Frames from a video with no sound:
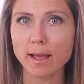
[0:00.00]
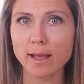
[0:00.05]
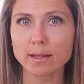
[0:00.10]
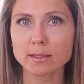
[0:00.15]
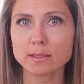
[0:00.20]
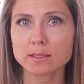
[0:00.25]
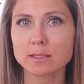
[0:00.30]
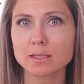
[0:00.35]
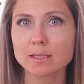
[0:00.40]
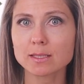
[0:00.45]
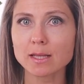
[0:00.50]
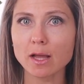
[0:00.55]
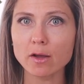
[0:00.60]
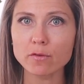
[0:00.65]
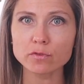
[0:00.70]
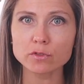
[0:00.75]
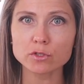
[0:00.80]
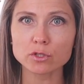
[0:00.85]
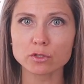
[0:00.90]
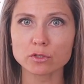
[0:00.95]
and
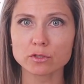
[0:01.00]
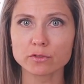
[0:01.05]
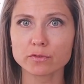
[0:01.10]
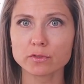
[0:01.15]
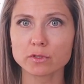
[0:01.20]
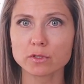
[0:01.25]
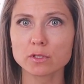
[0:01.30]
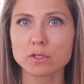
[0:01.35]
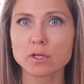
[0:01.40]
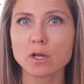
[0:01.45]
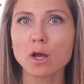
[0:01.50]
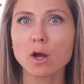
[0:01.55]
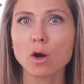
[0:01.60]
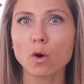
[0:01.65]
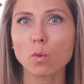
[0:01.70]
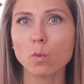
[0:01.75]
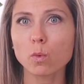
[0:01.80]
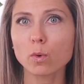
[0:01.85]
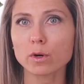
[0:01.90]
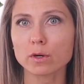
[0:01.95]
some photographers
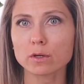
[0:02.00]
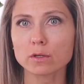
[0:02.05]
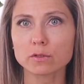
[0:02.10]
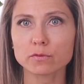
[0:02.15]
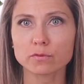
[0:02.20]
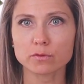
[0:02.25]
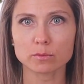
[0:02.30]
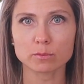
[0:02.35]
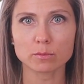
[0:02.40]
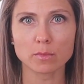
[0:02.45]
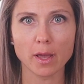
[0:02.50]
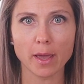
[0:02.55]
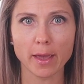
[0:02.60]
work from